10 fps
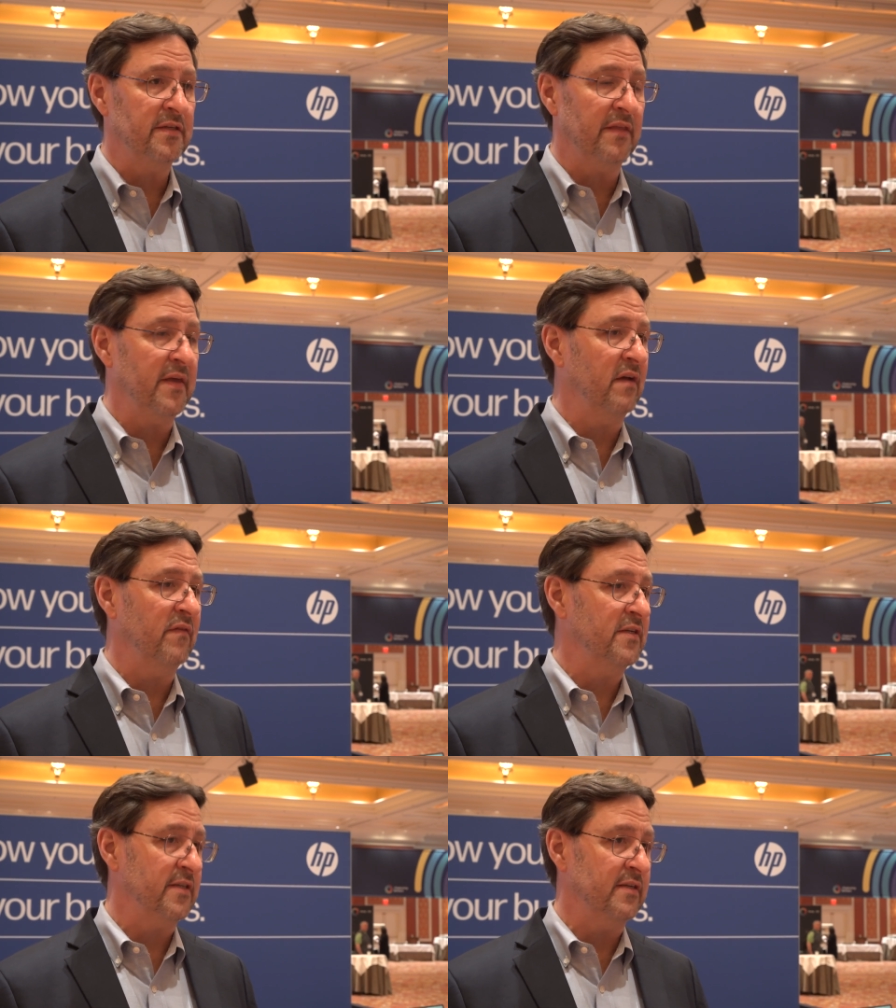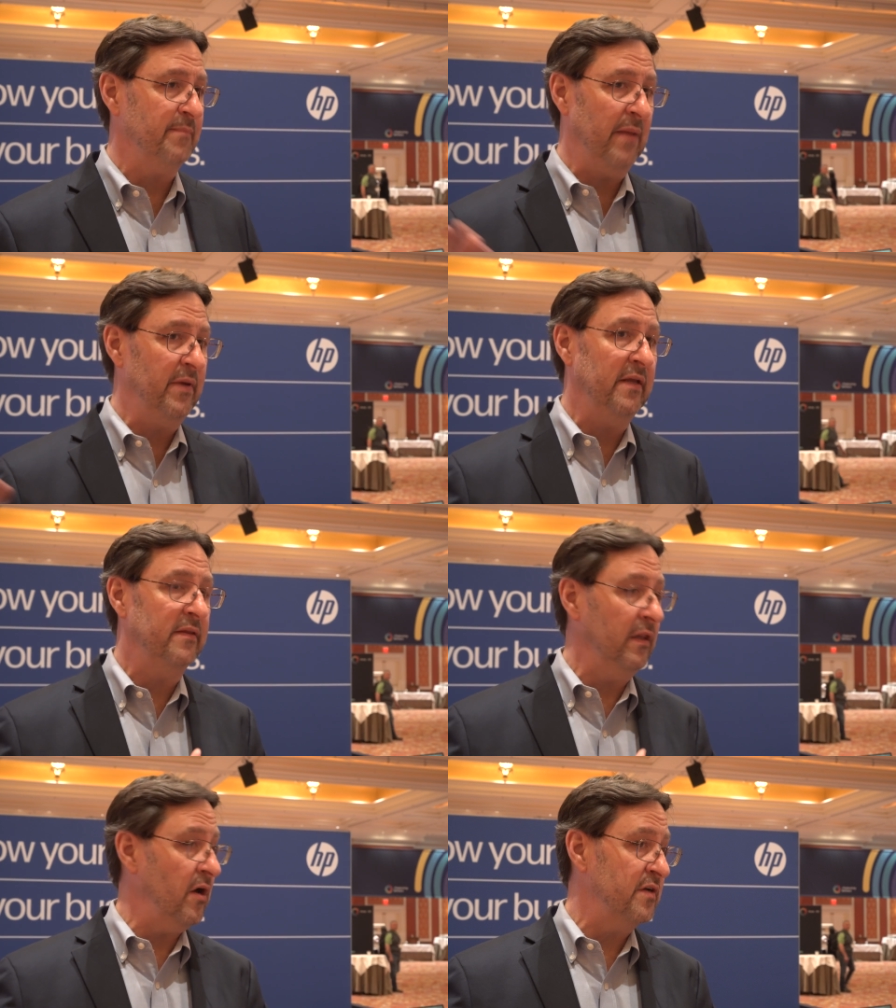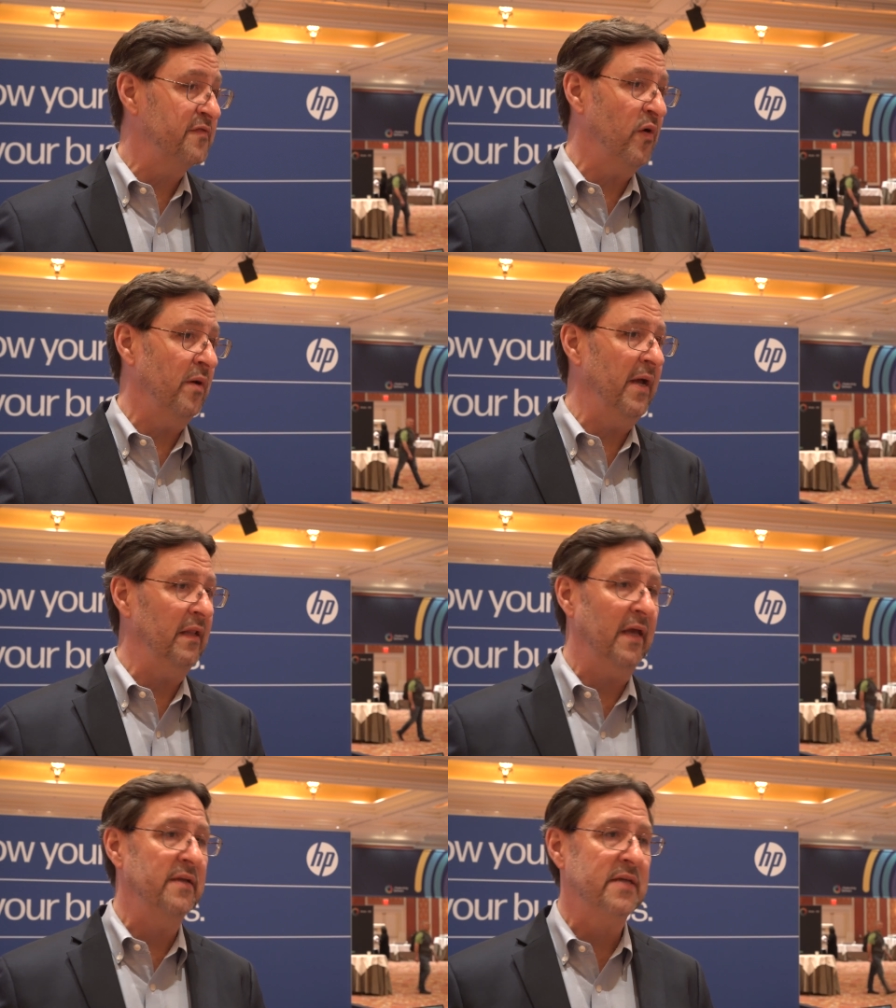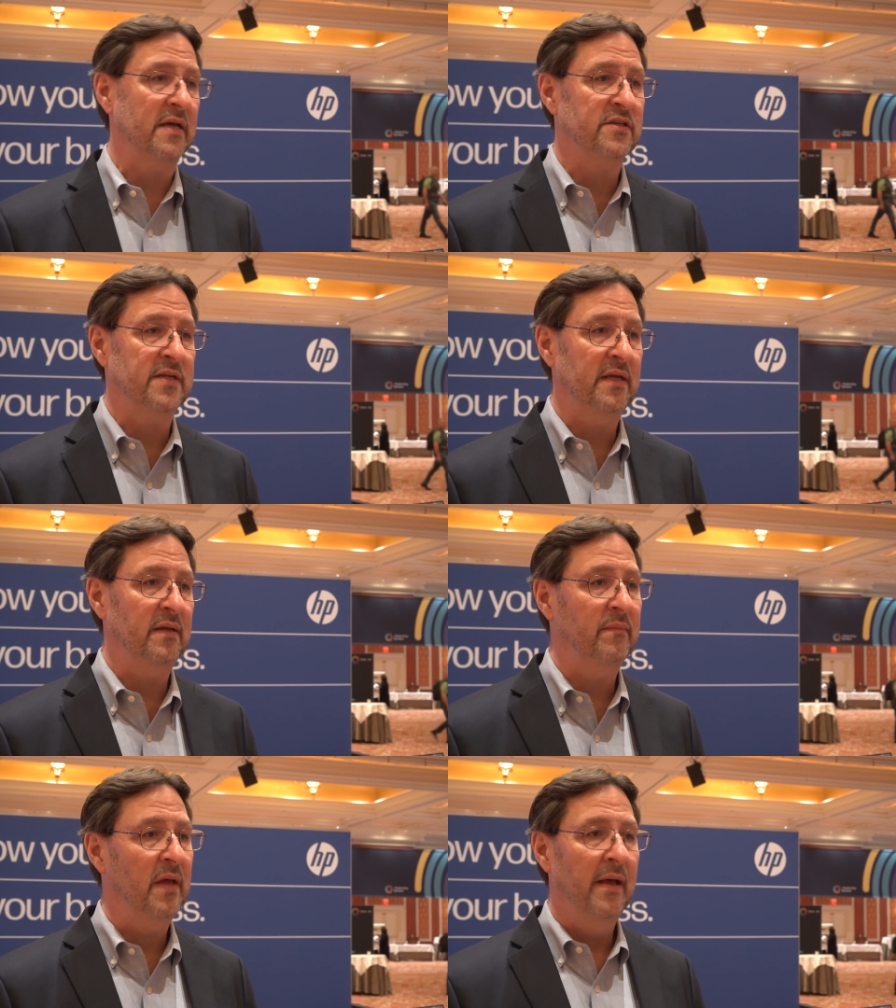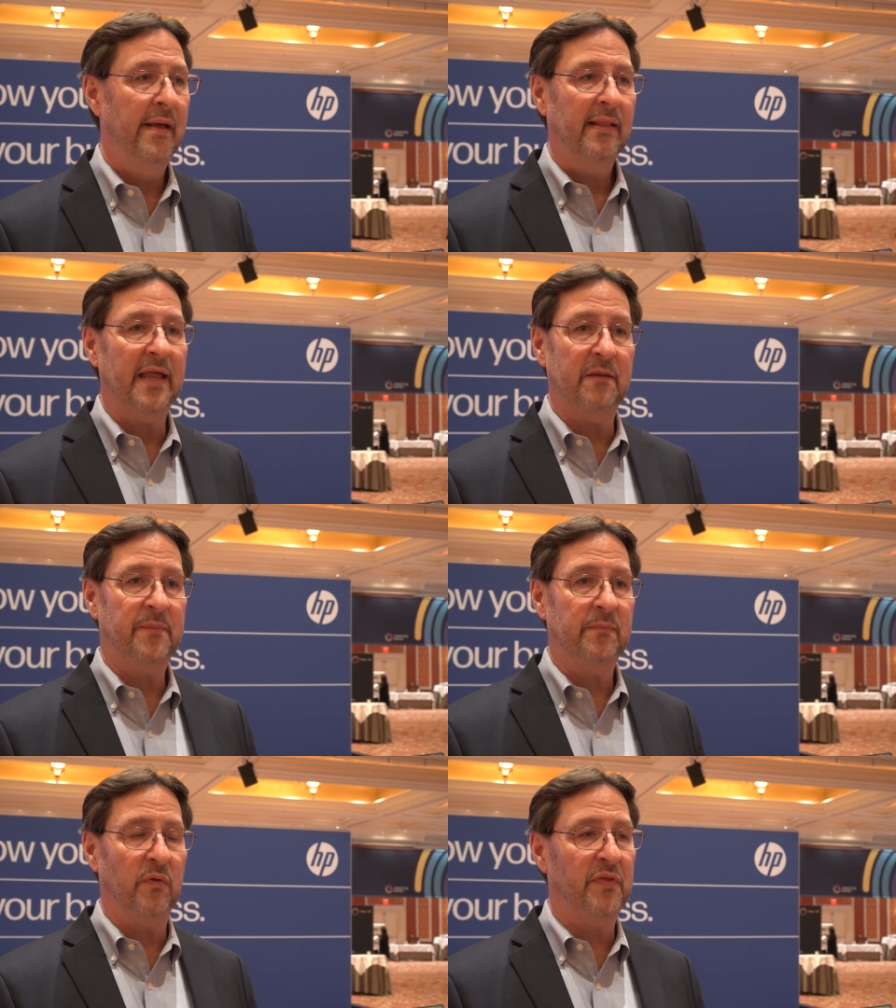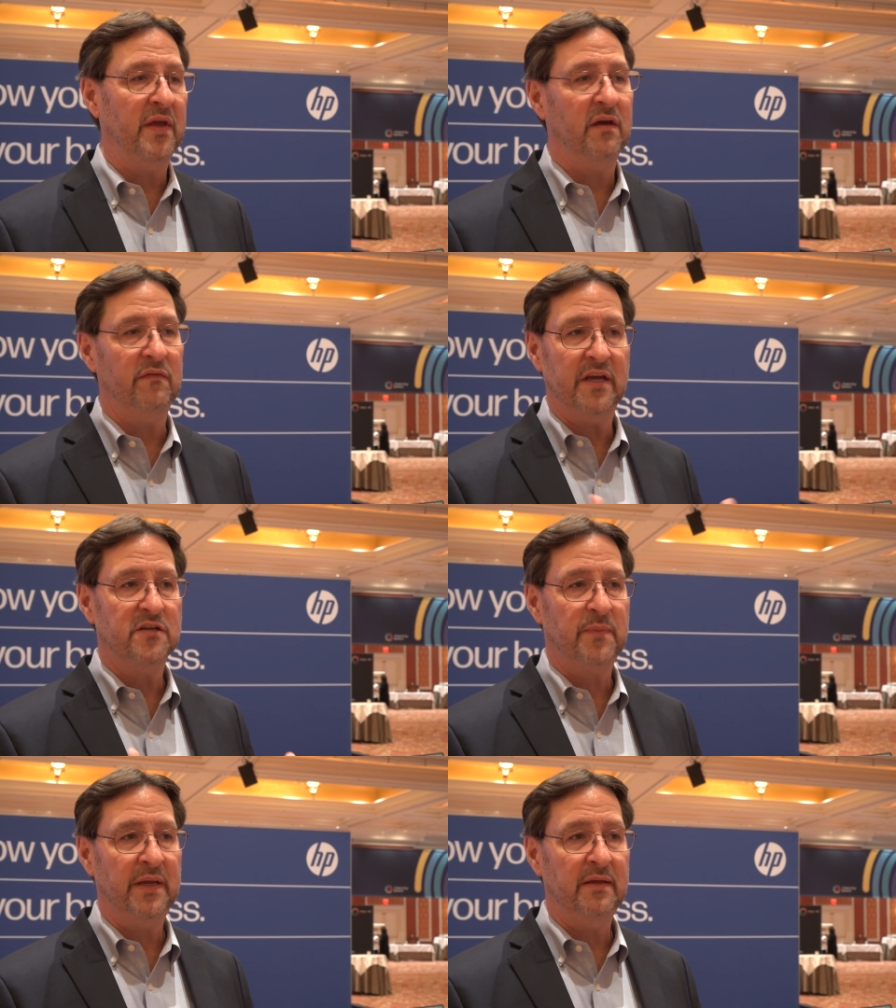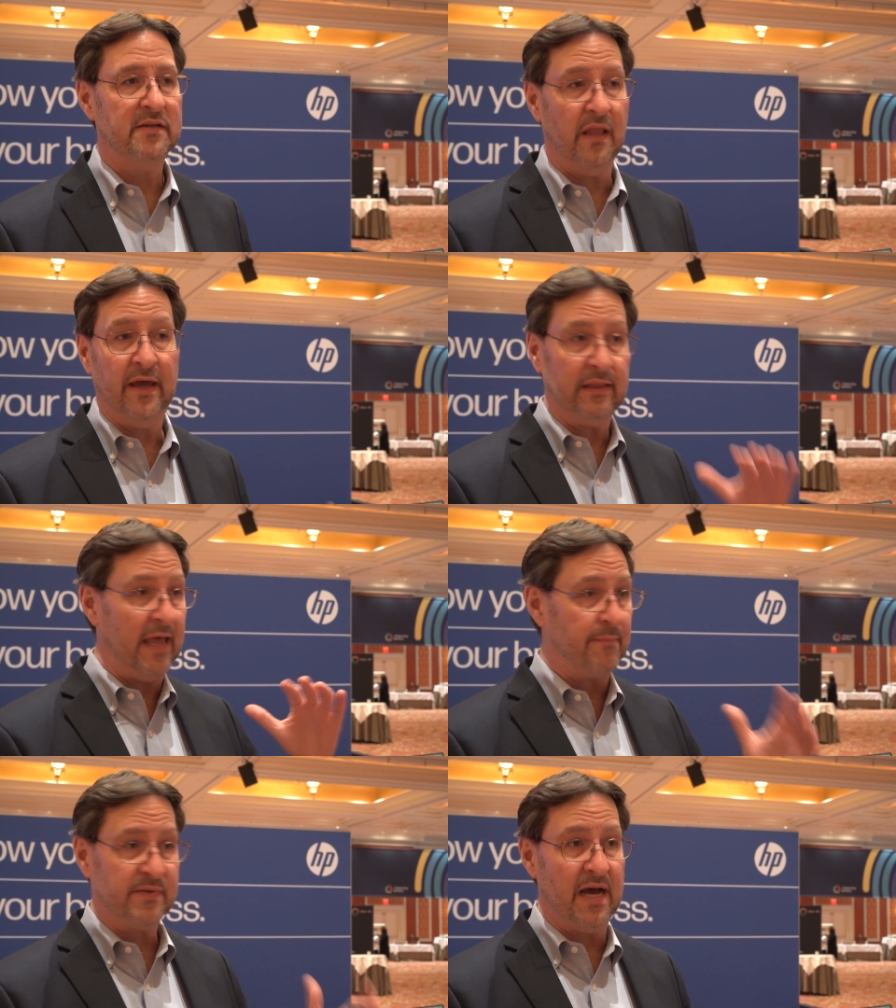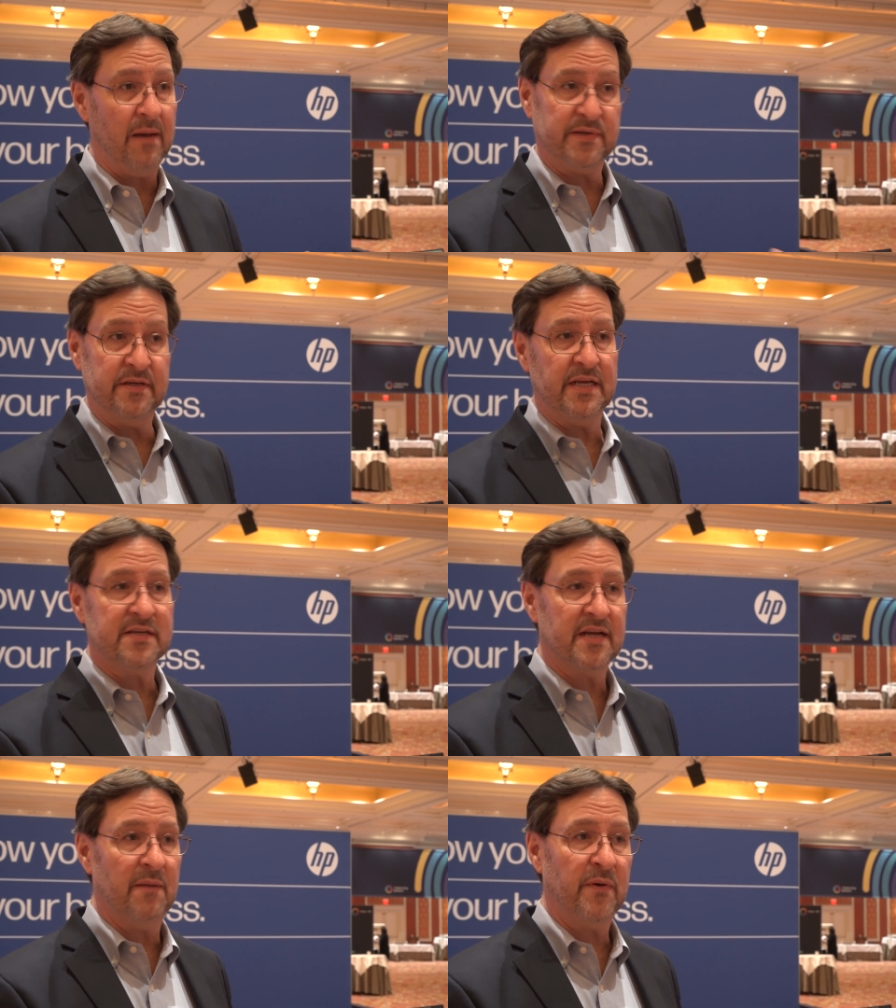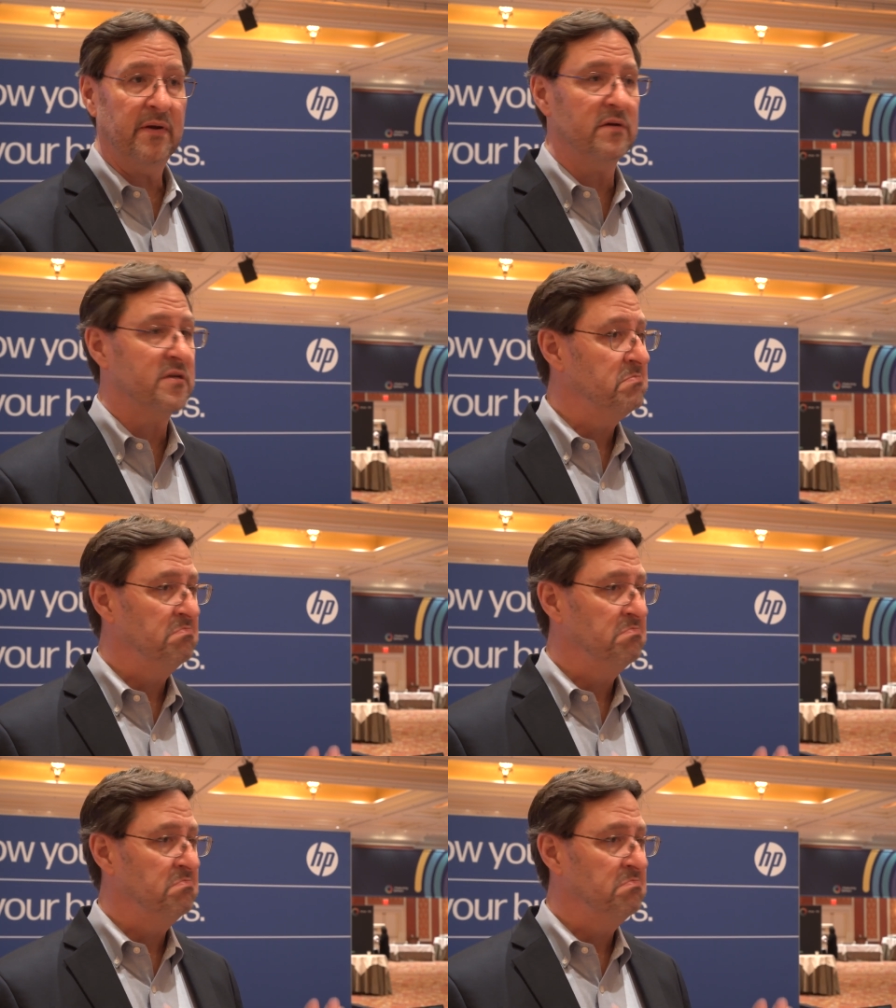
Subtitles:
They think of us as maybe the large format latex team. A lot of people think of HP as like laptops and desktop printers.